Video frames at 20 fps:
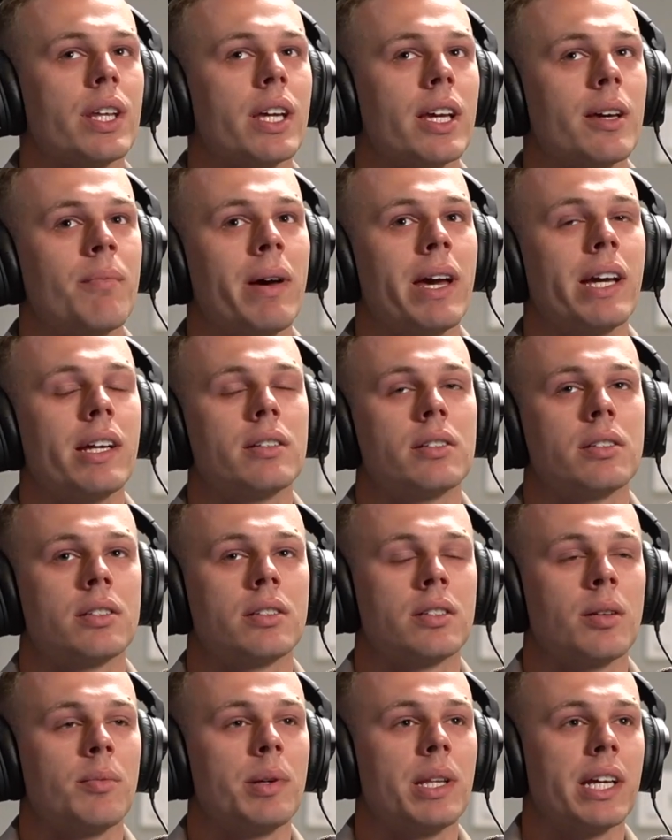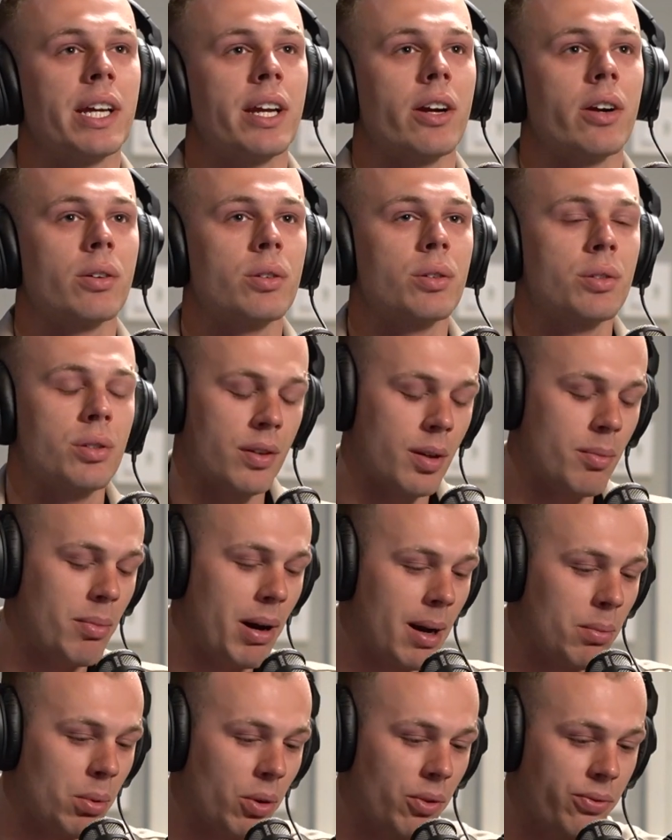think it makes some of the characters of the
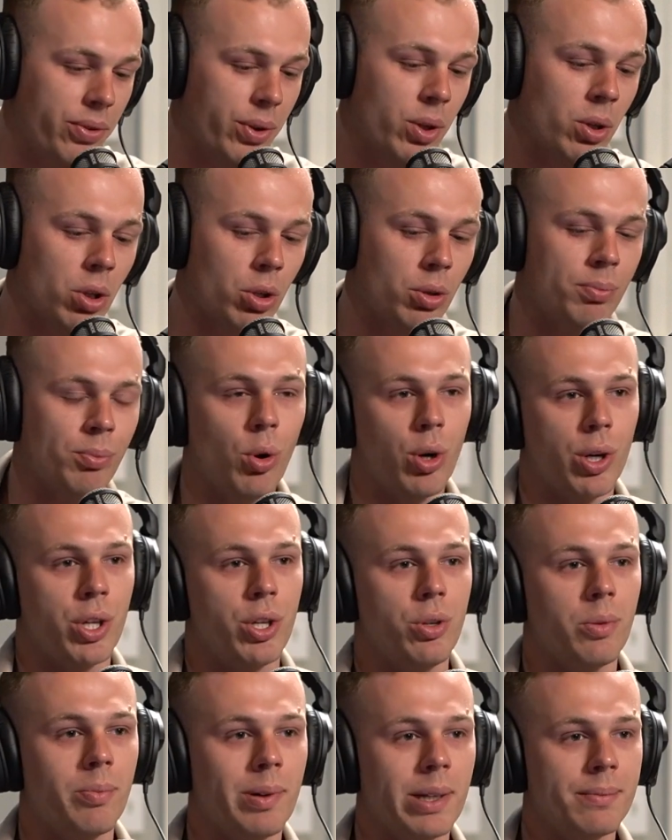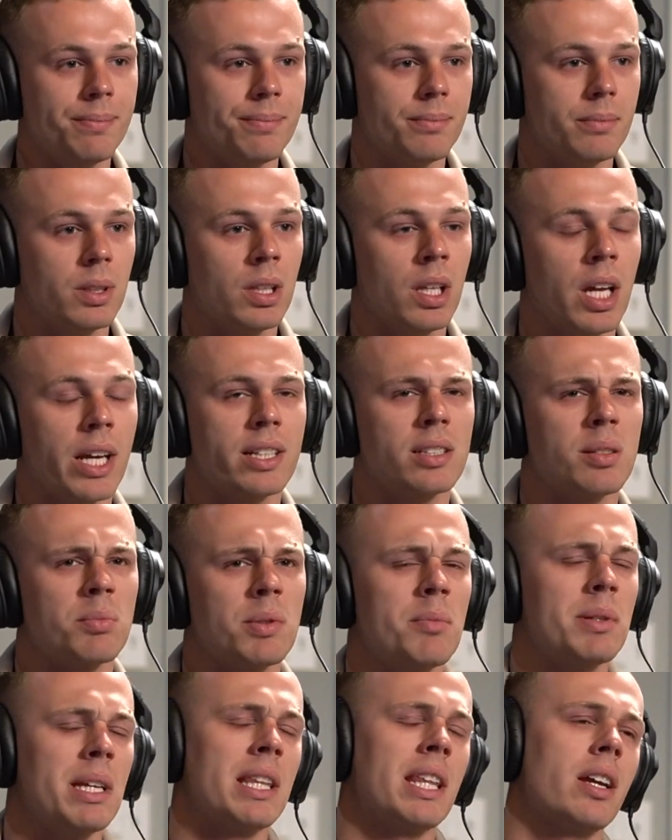Bible feel a little more human. Yeah. Like
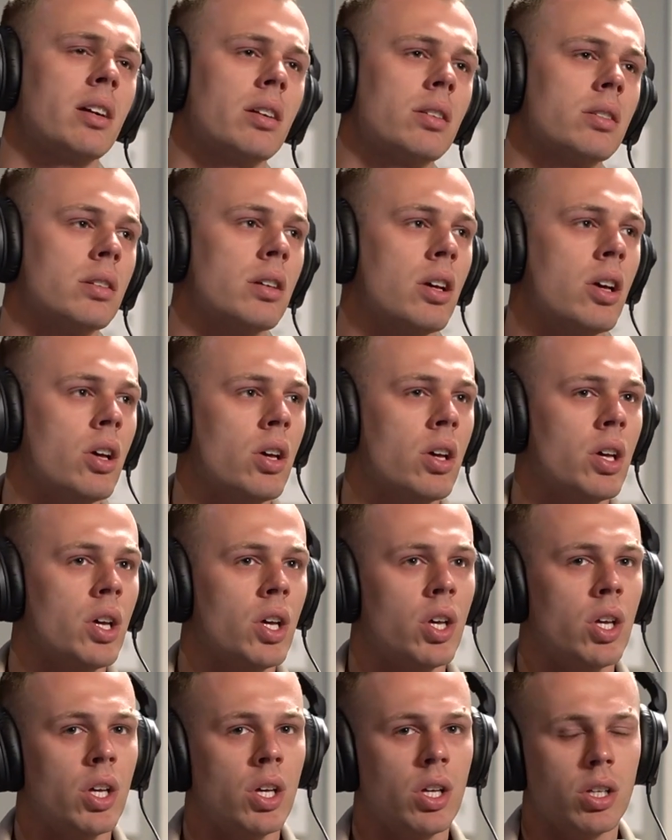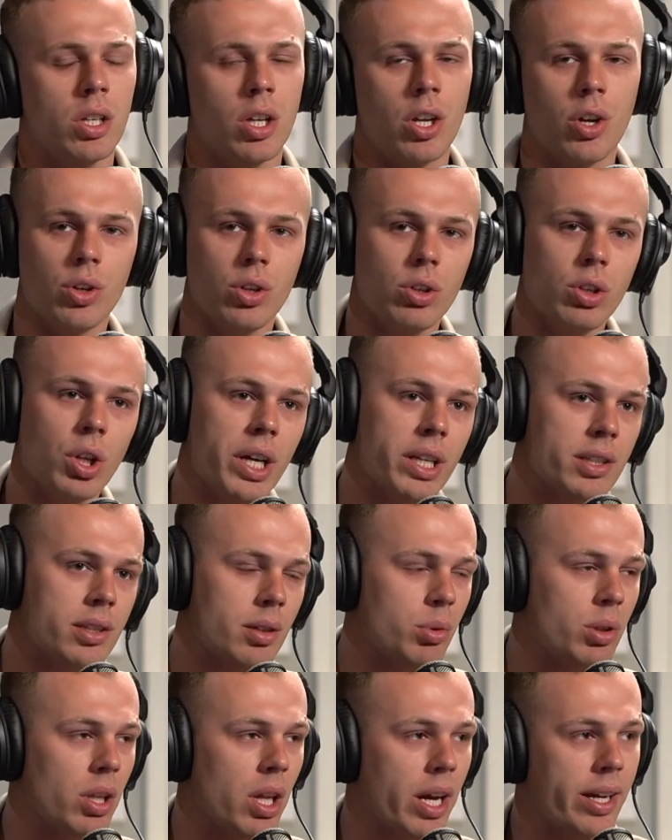sometimes I think you know, you look at
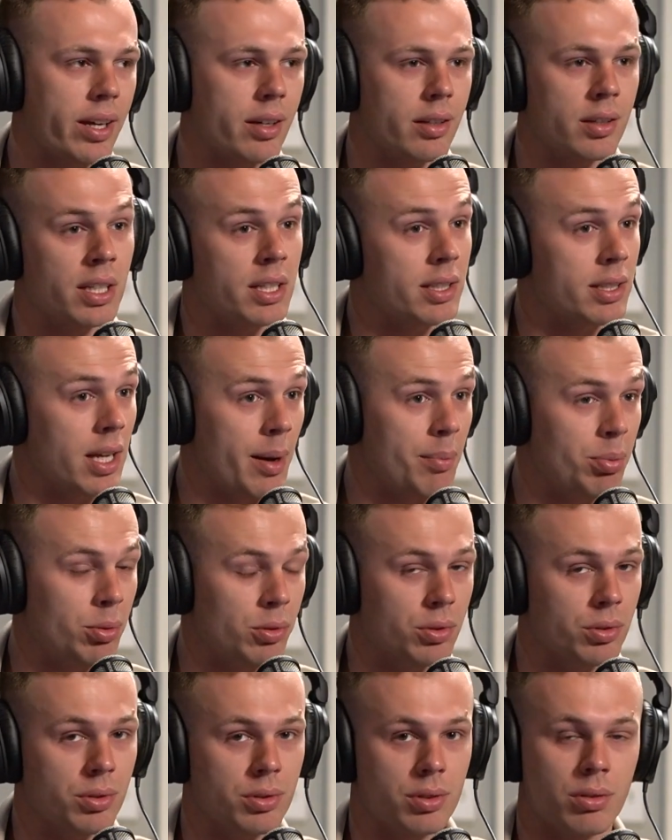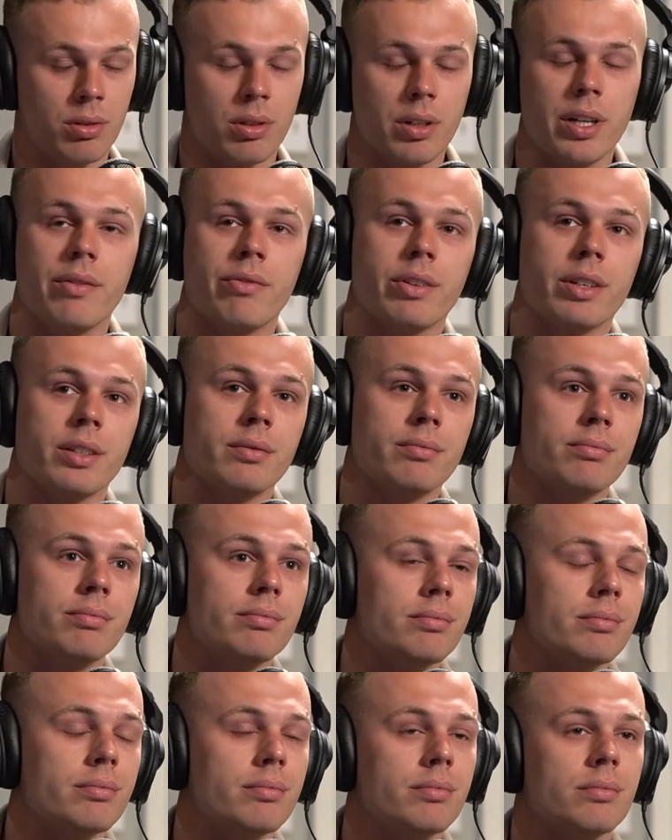someone like the disciples or even
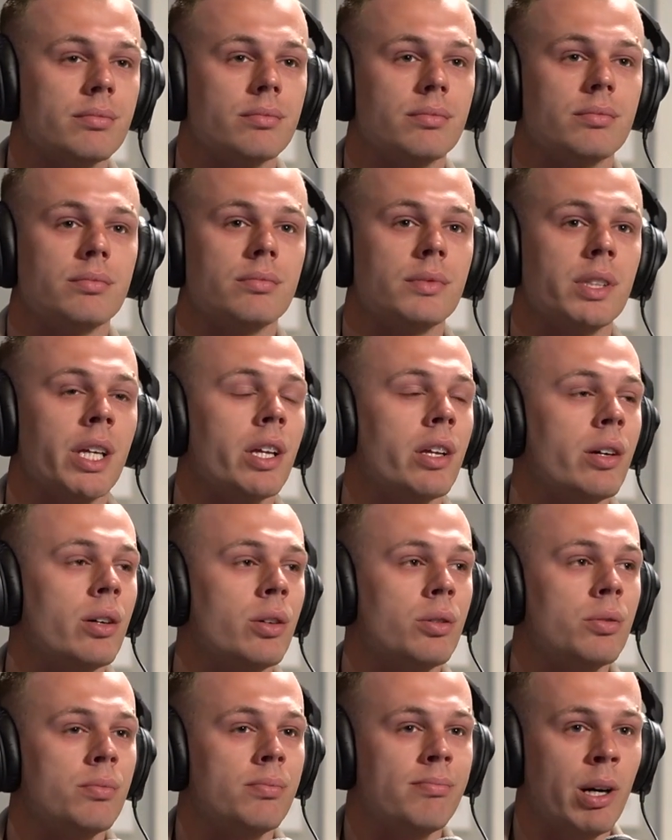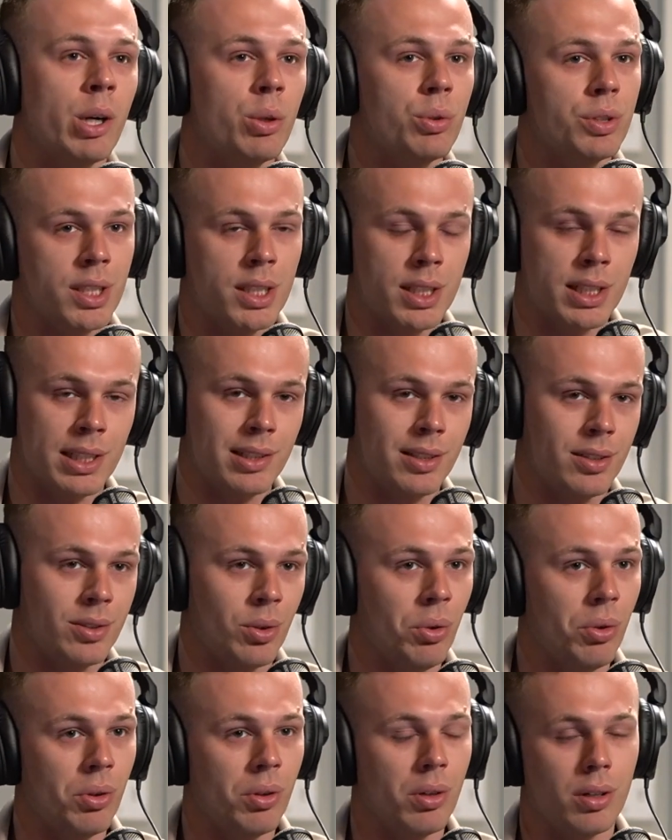you know, Moses
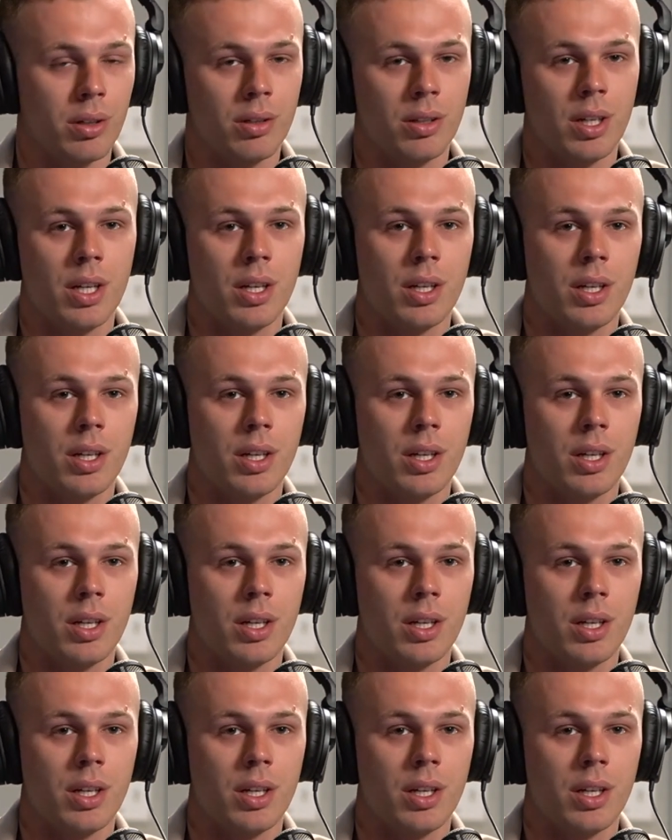or